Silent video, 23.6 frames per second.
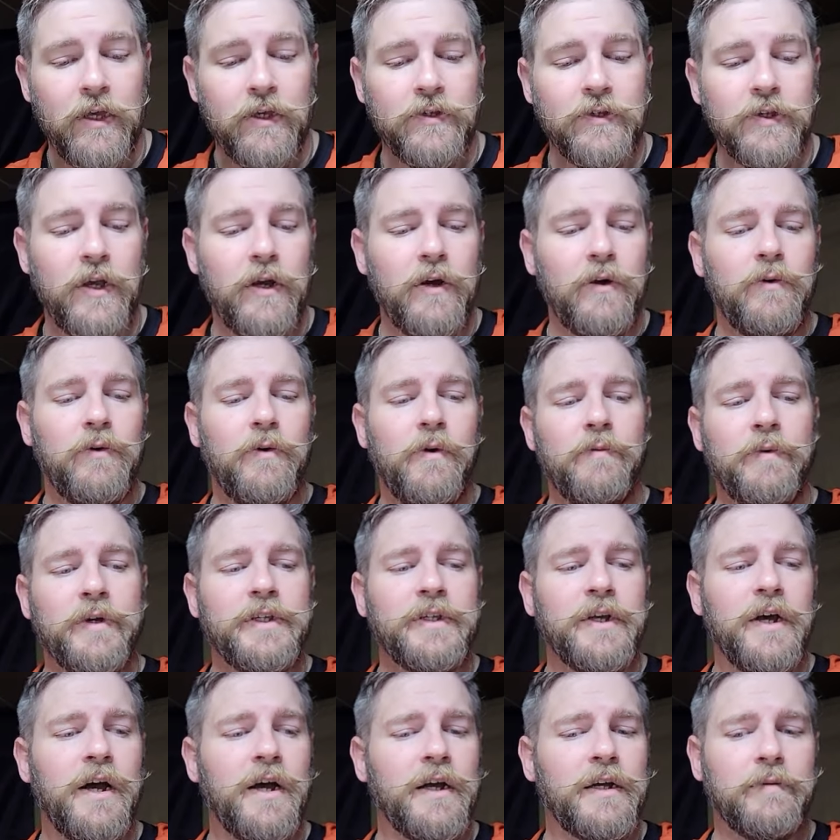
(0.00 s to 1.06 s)
So when we
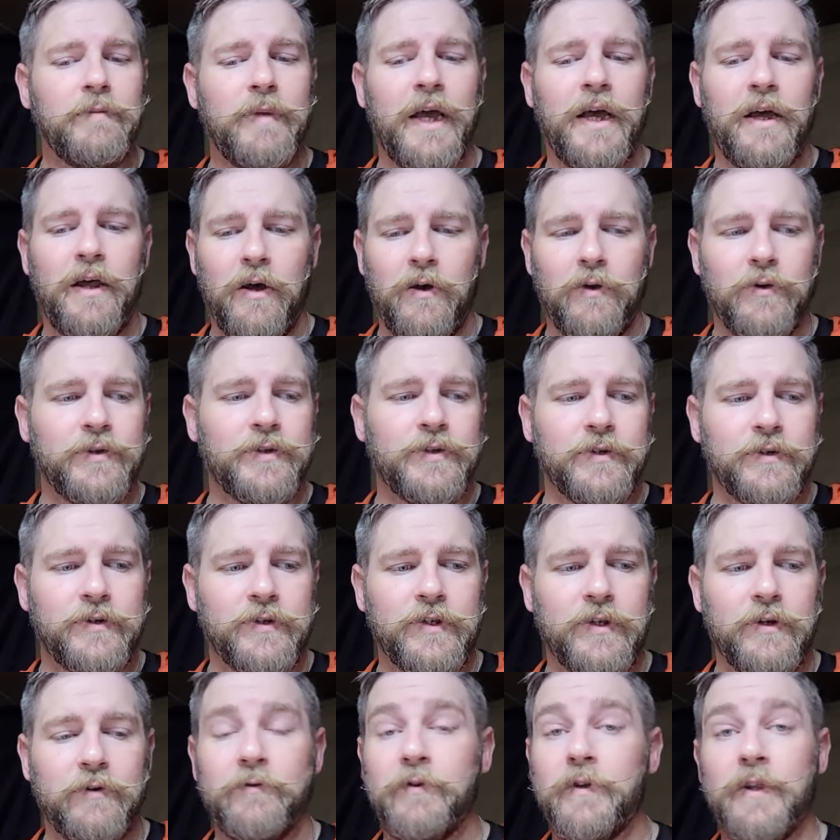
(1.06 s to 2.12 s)
talk about holsters,
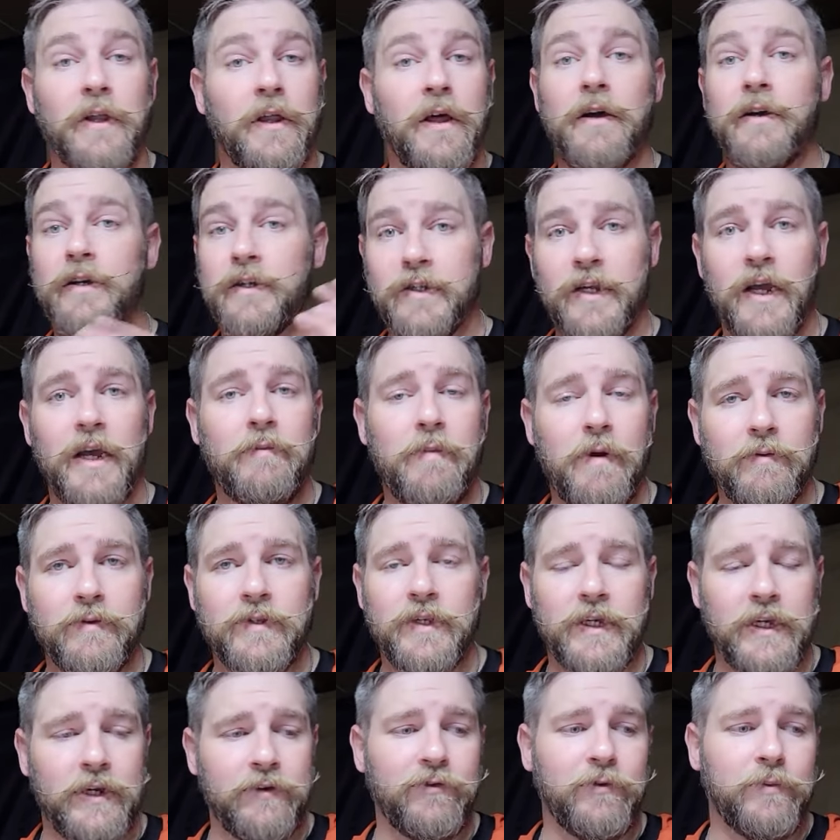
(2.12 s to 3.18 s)
so for the longest time, I was
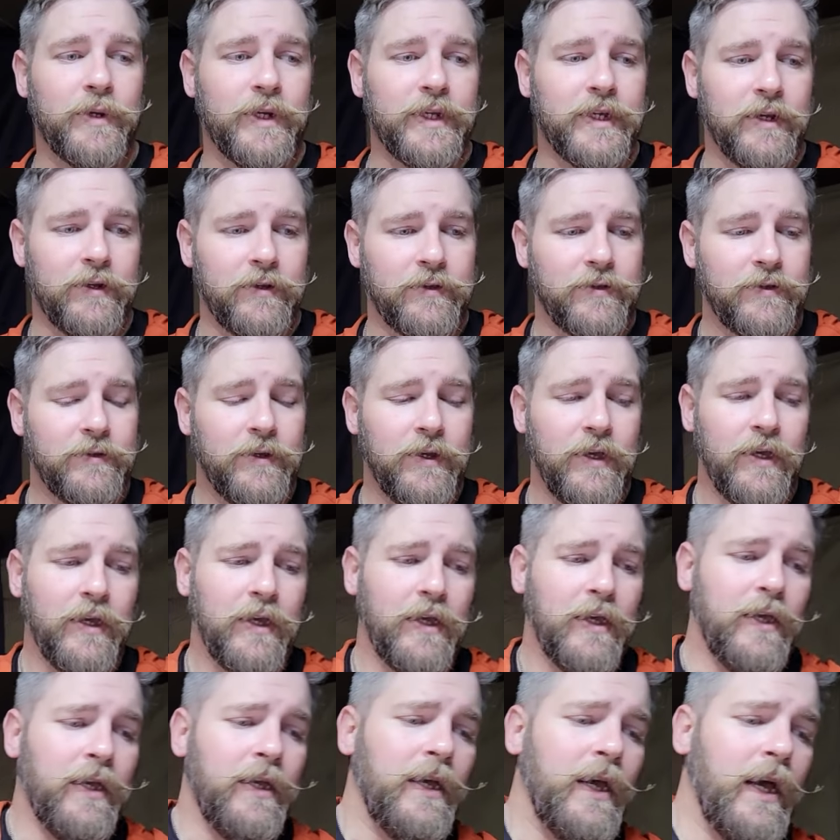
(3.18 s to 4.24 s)
like everybody else.
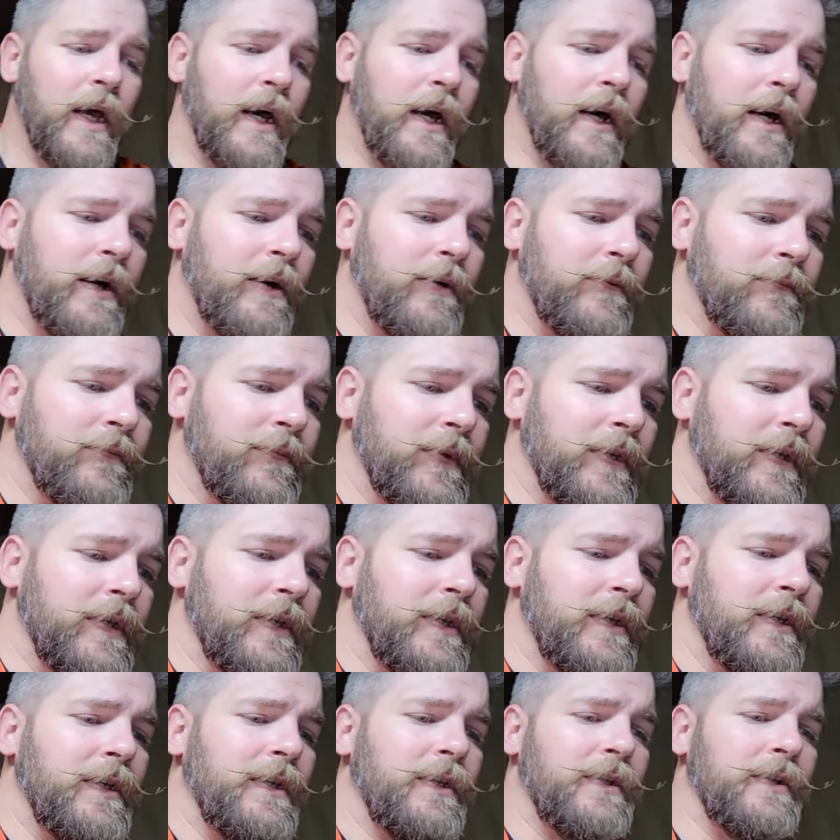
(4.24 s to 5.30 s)
Um,
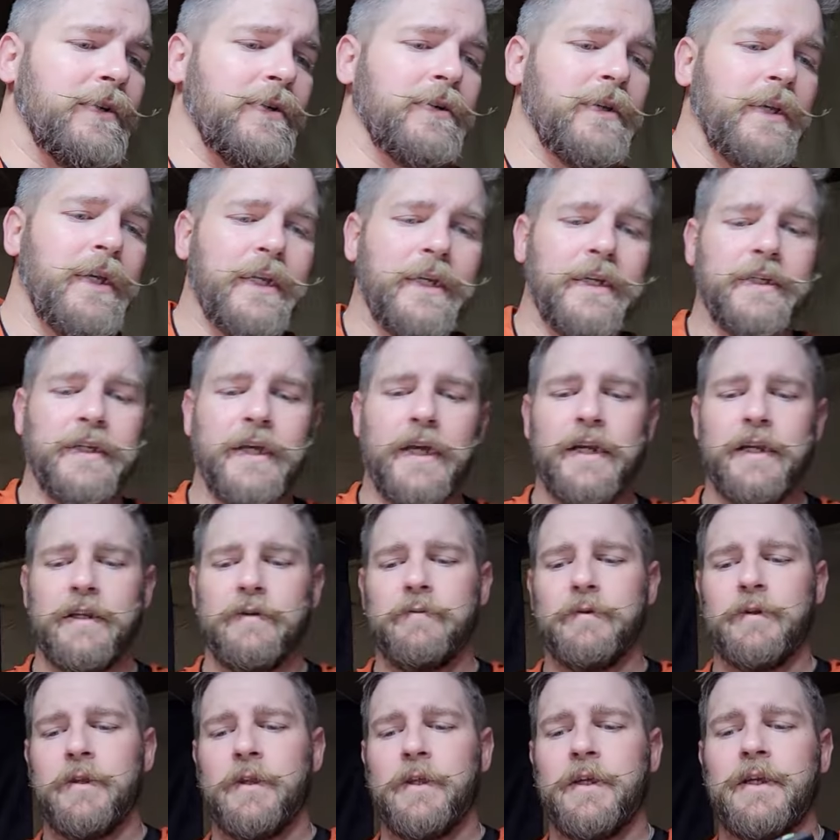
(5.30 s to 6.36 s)
you're inundated
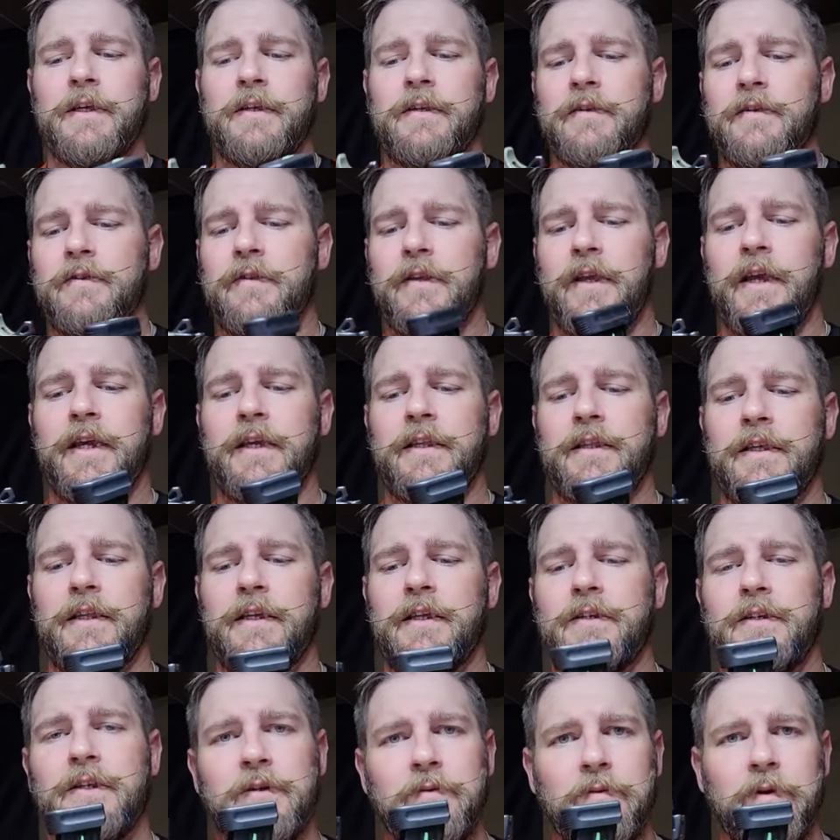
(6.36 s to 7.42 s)
with things like
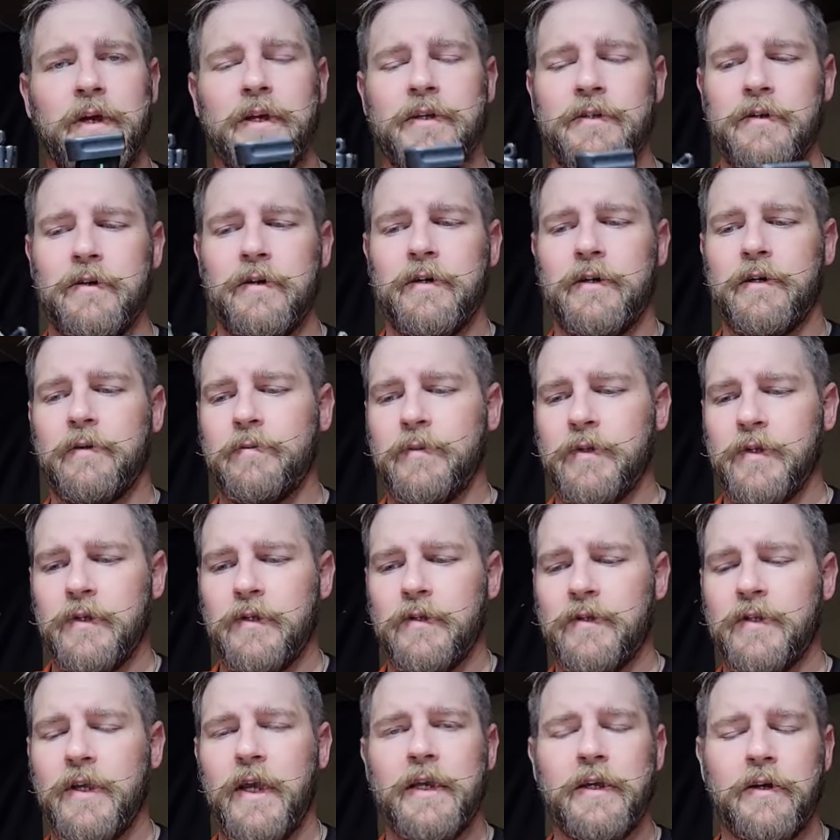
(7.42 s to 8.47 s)
the T-Rex arms
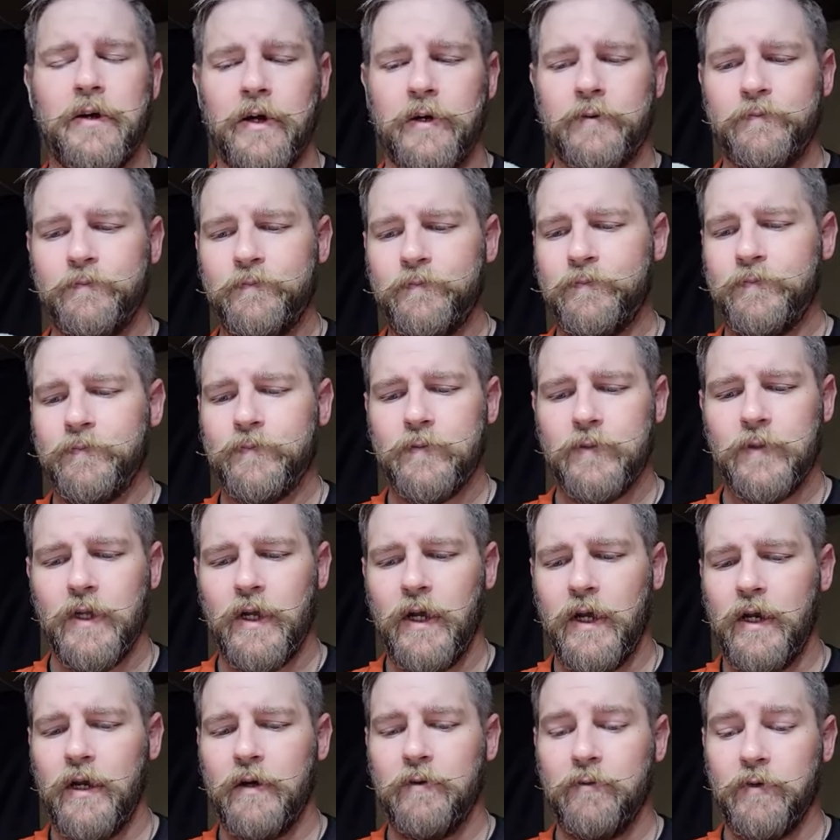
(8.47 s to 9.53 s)
sidecar,
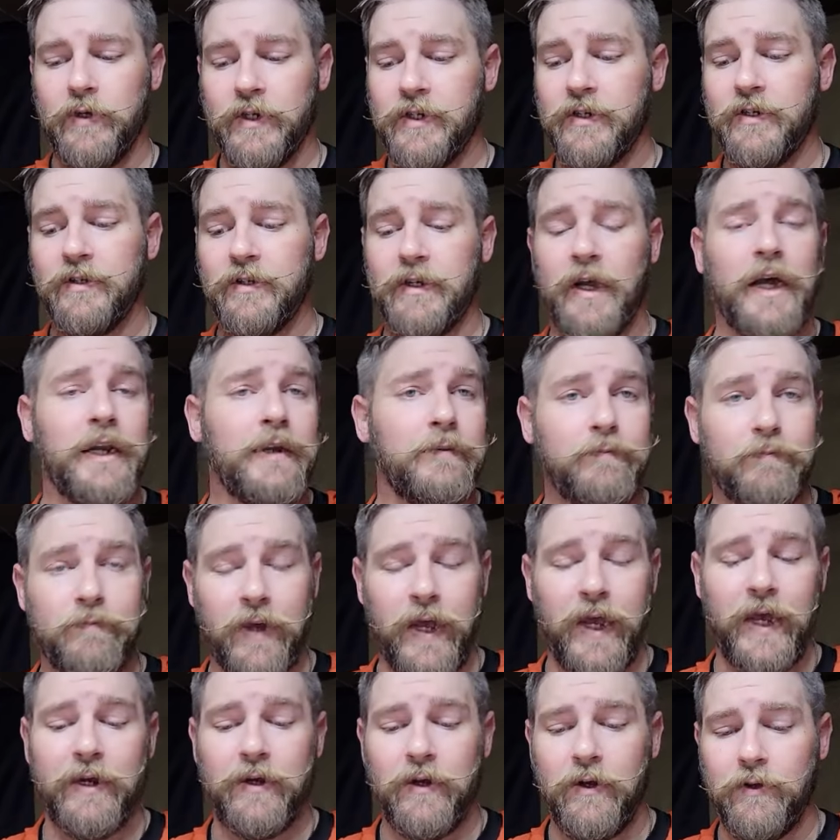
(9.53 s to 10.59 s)
um, which is not a
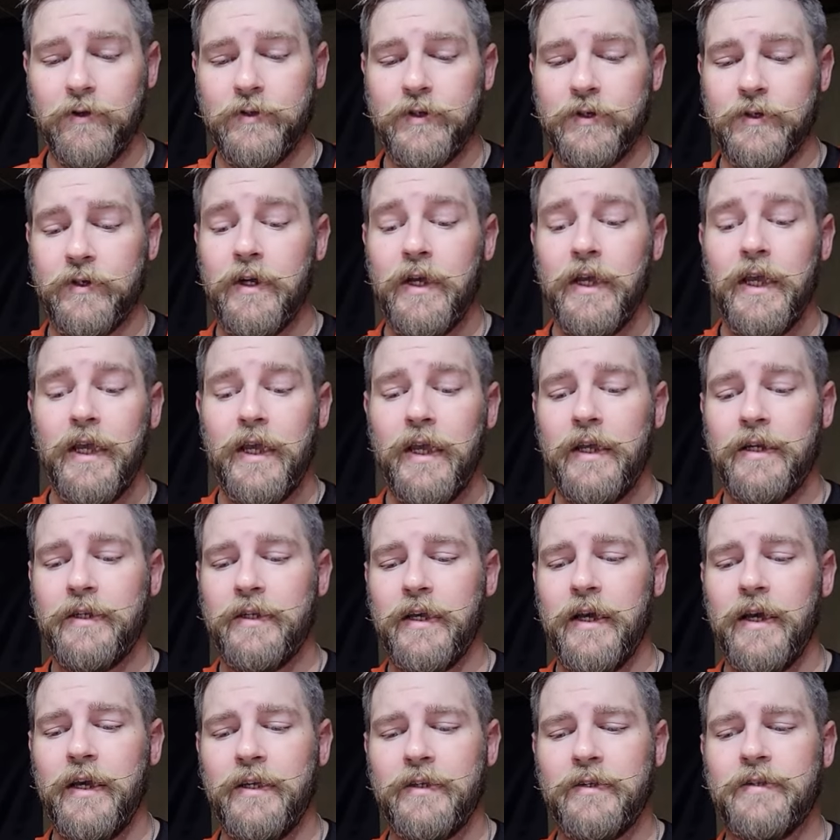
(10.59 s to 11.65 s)
bad holster. It
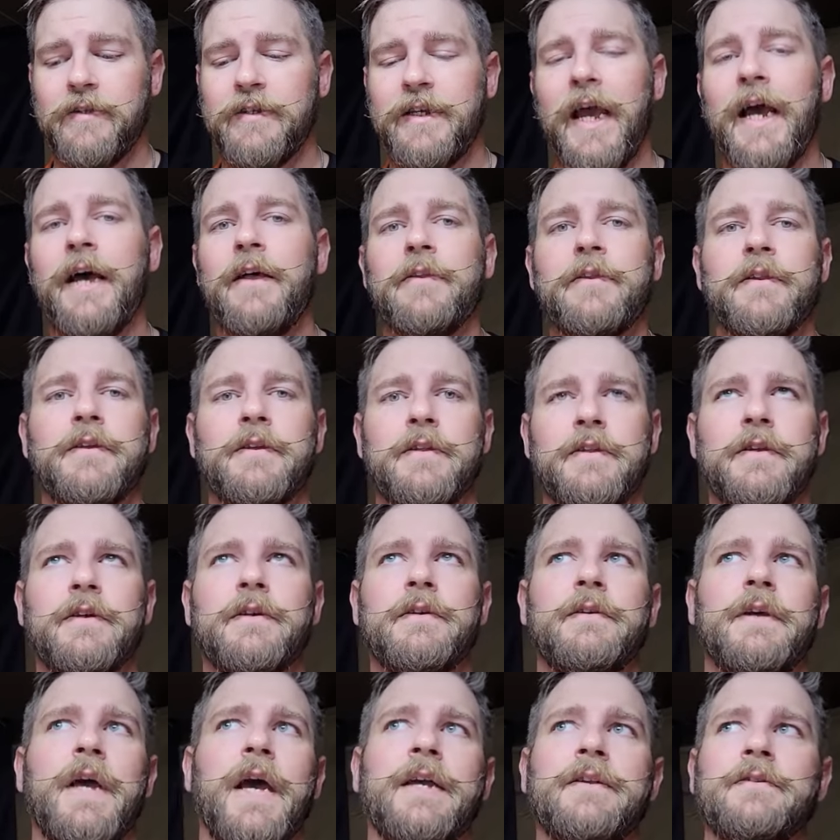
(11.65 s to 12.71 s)
does now the,
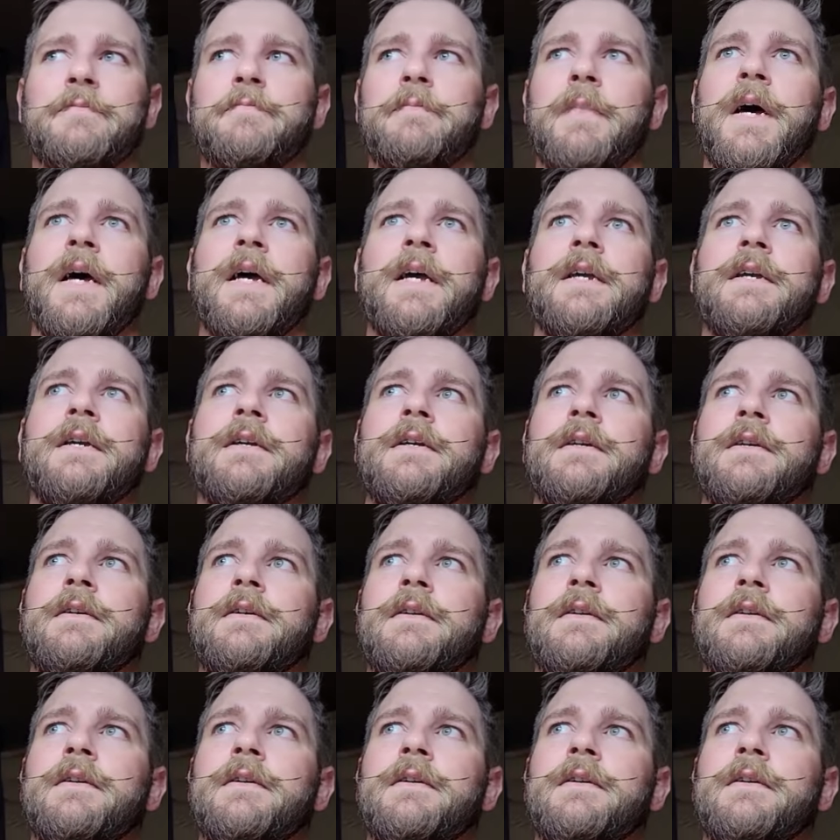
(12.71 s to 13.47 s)
the as my